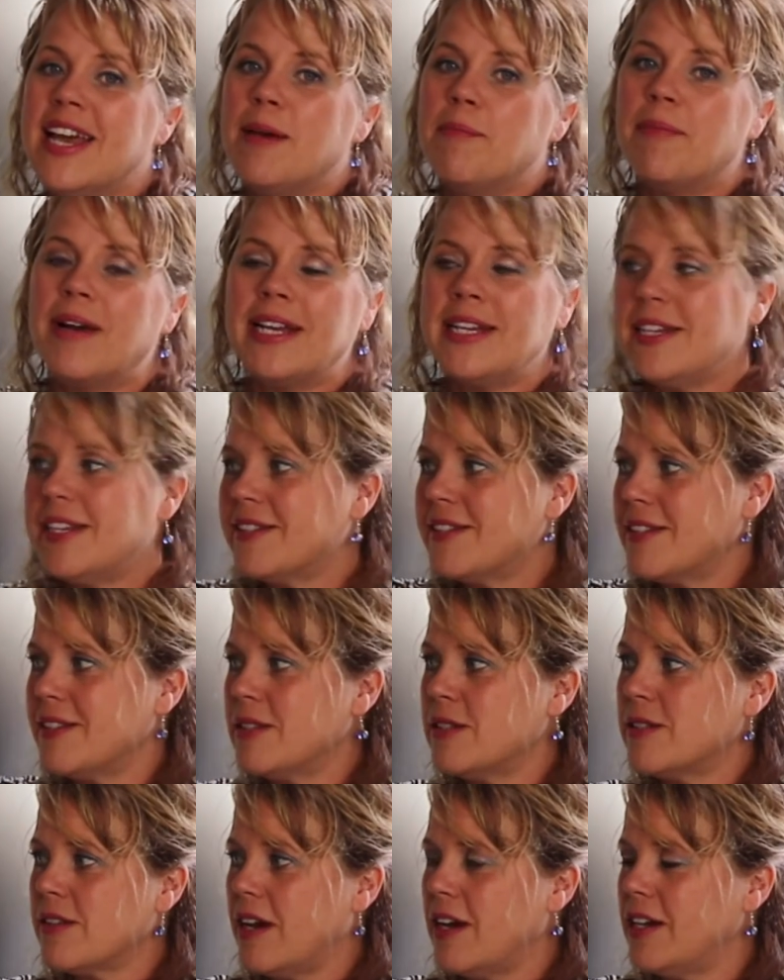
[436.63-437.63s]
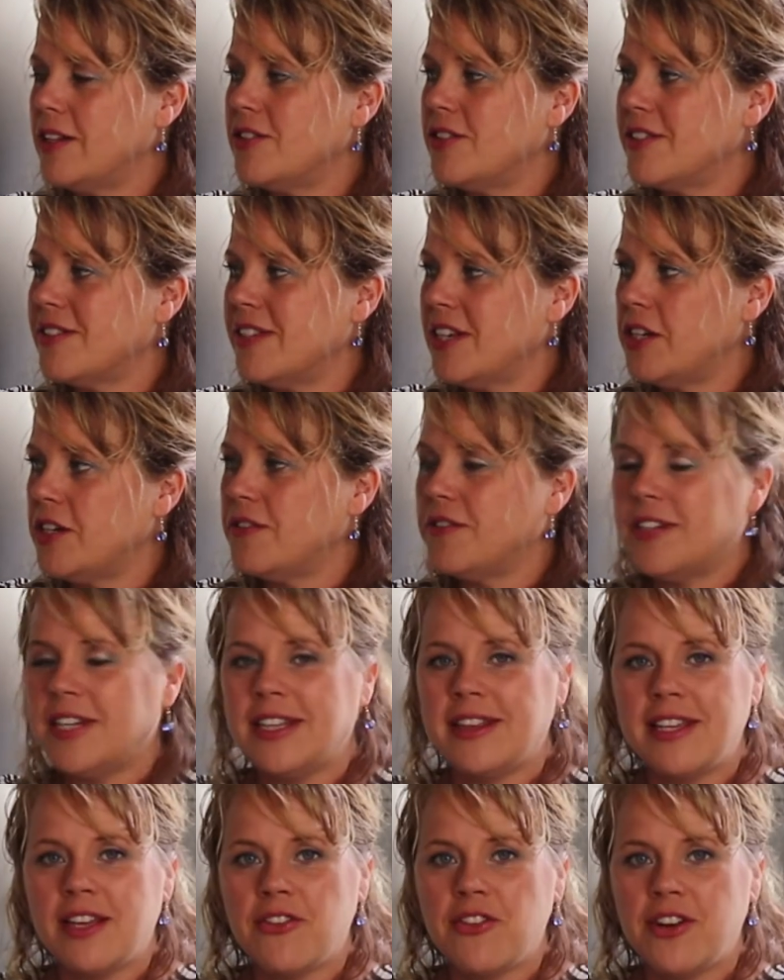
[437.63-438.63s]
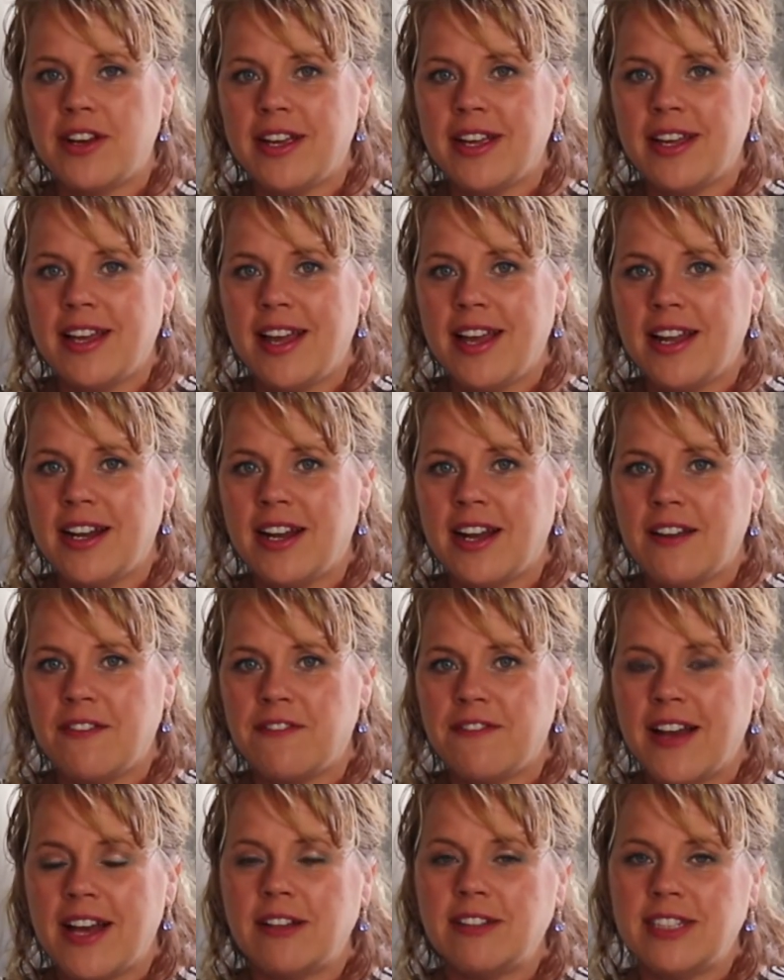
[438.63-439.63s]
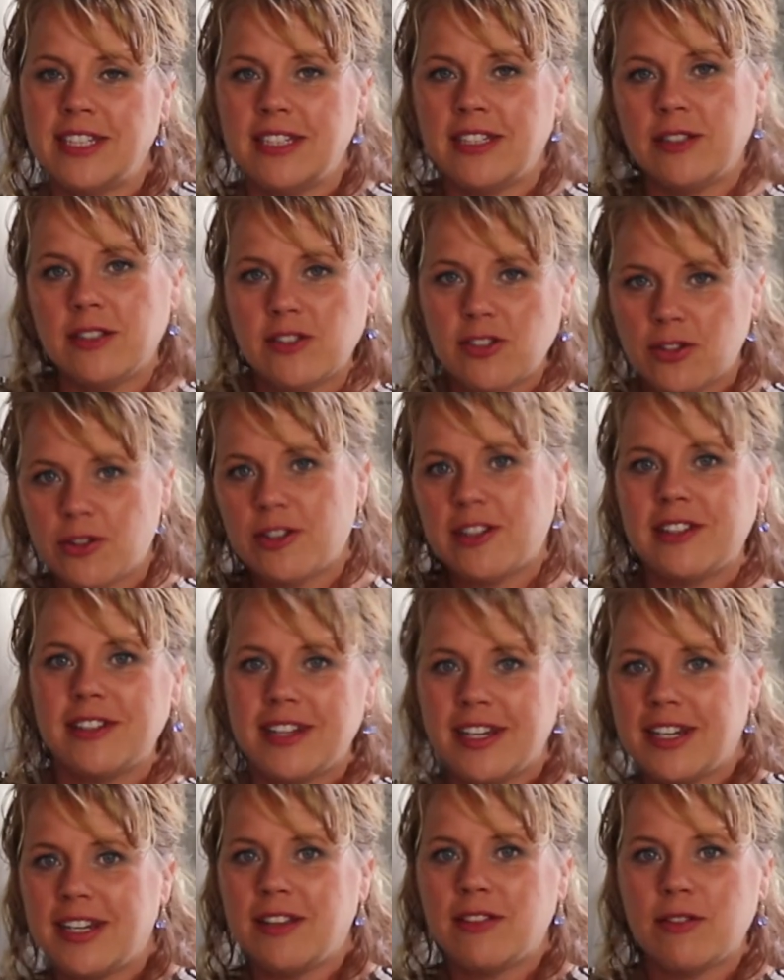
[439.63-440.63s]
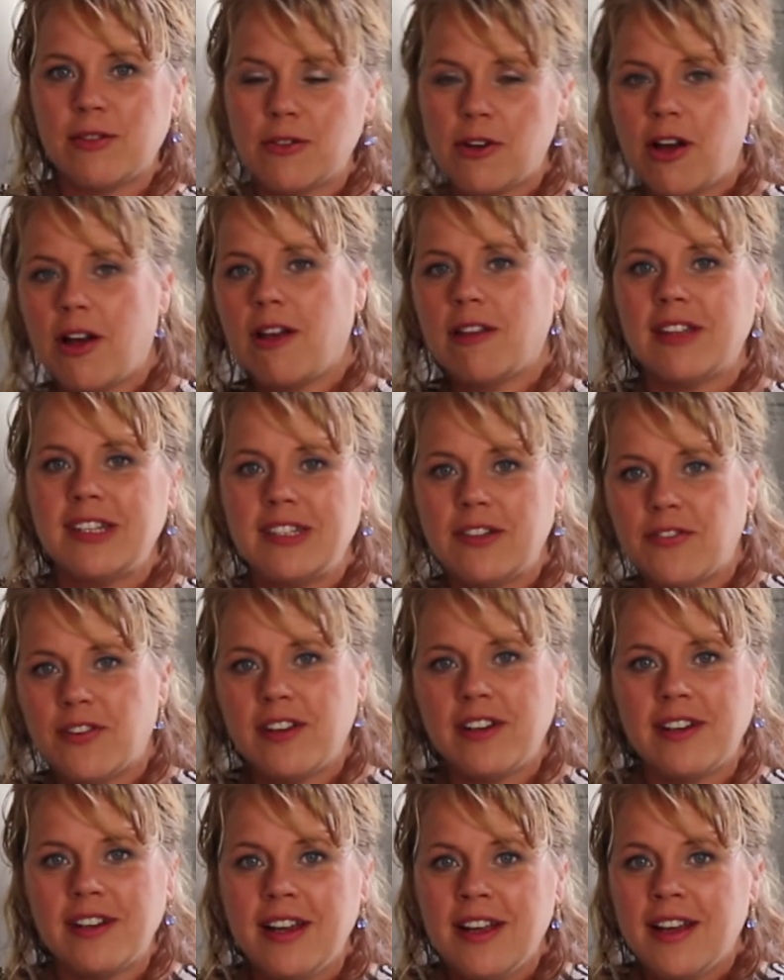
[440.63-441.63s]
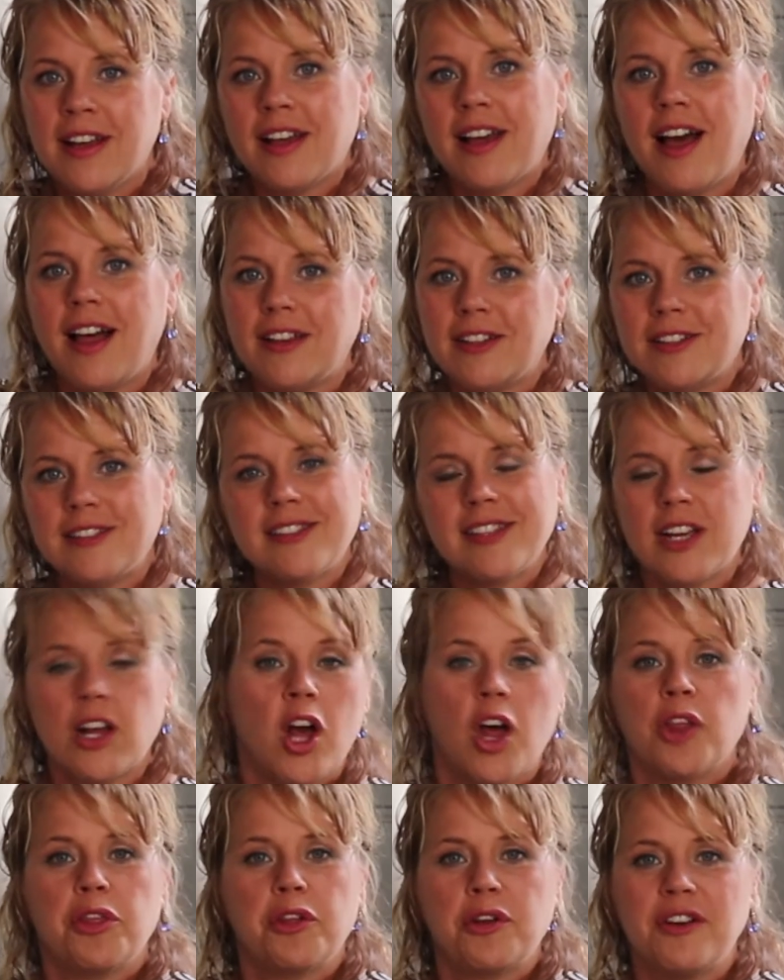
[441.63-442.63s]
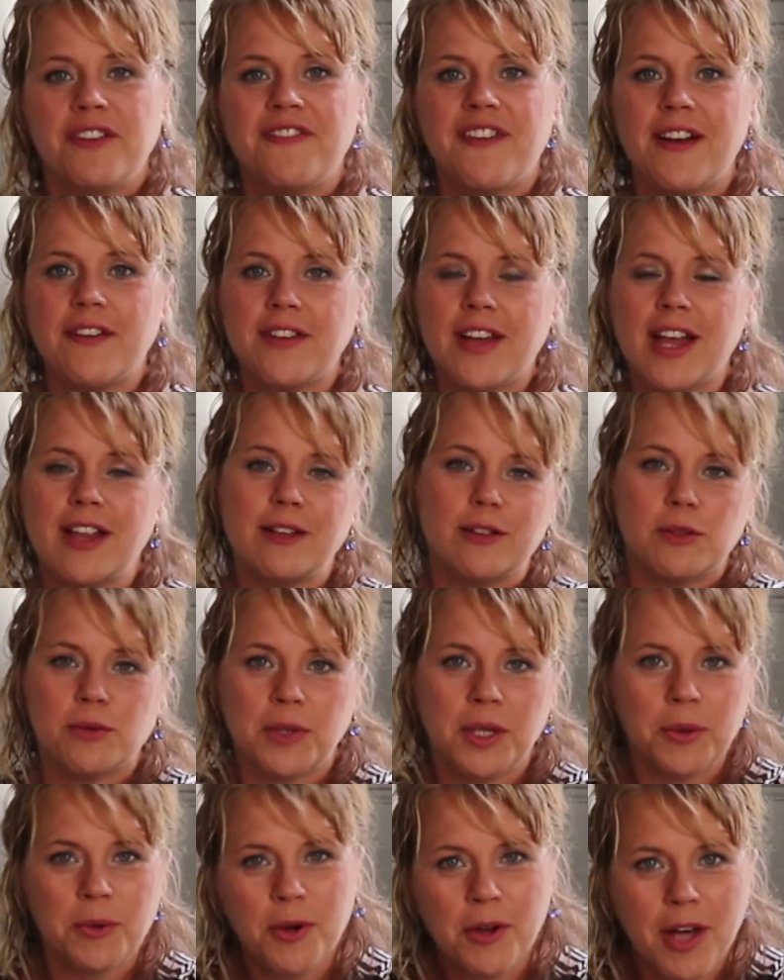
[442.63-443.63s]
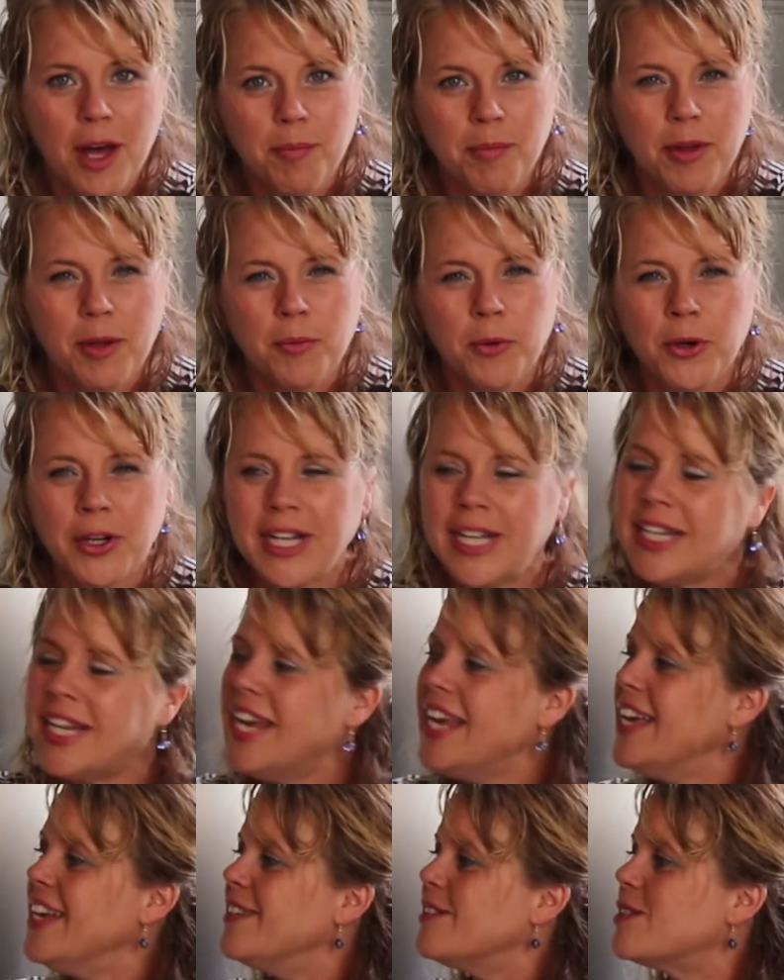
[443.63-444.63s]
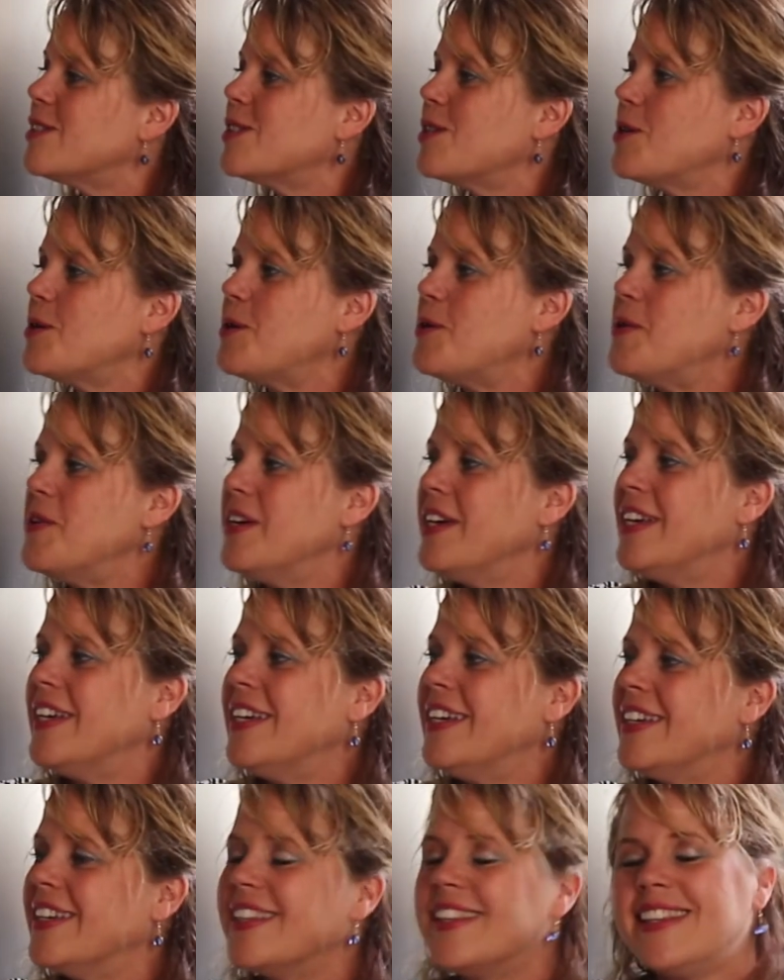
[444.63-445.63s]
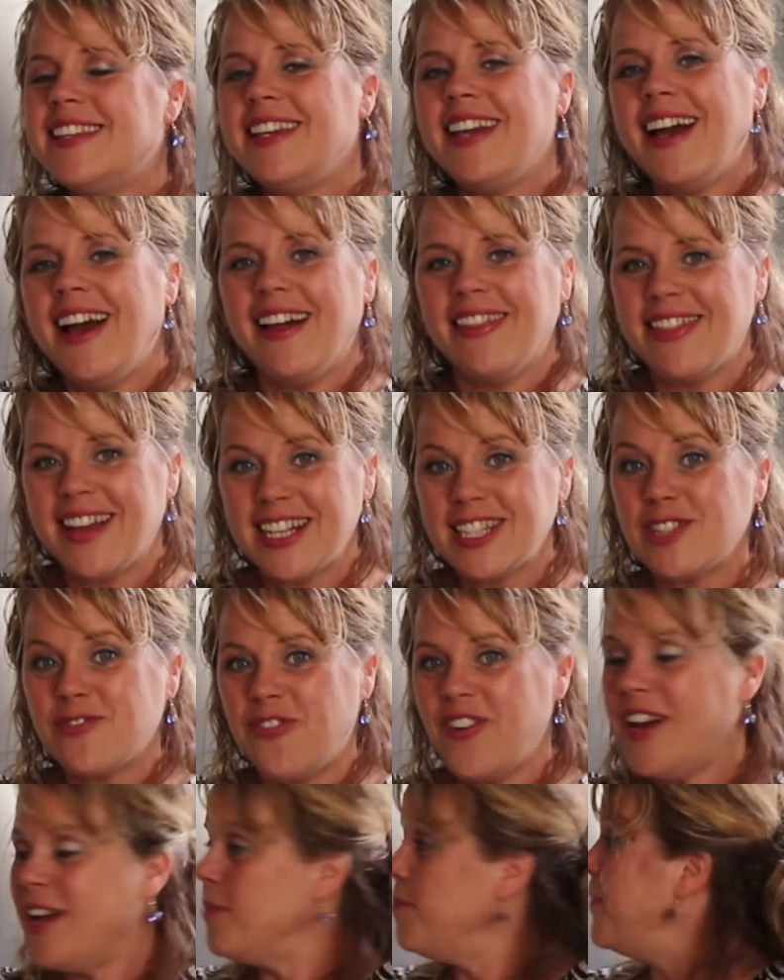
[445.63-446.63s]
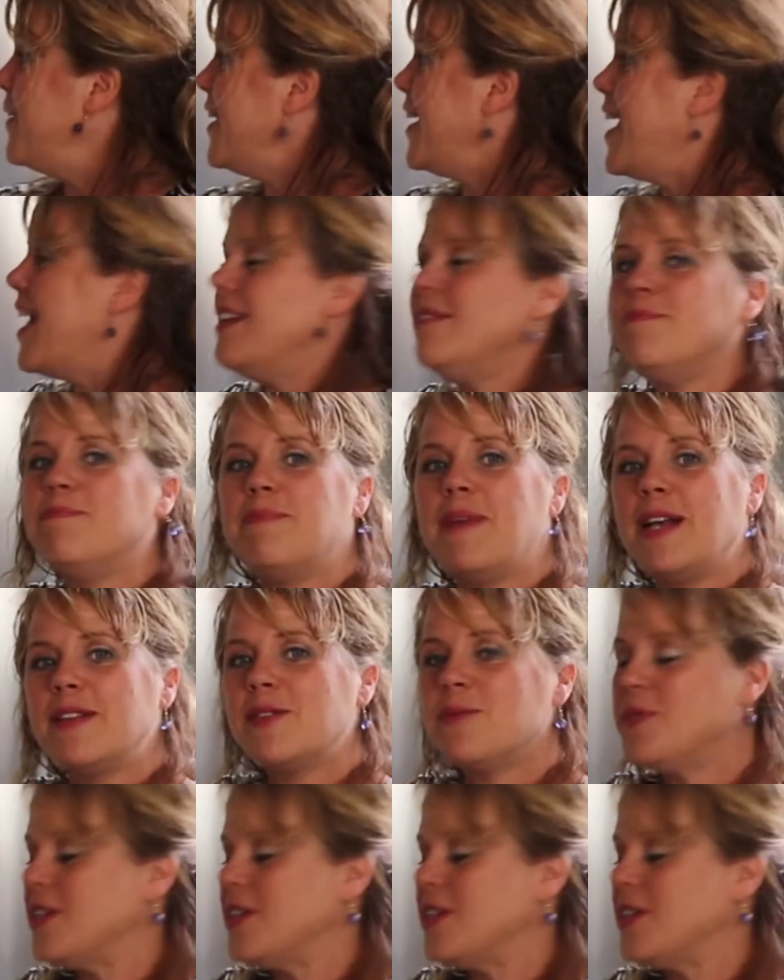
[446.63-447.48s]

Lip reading: My nieces just stayed overnight the other night, and I found it circulating through all the different colors, like all 35 colors when I woke up in the morning. So, yeah, that's fun, but again, bells and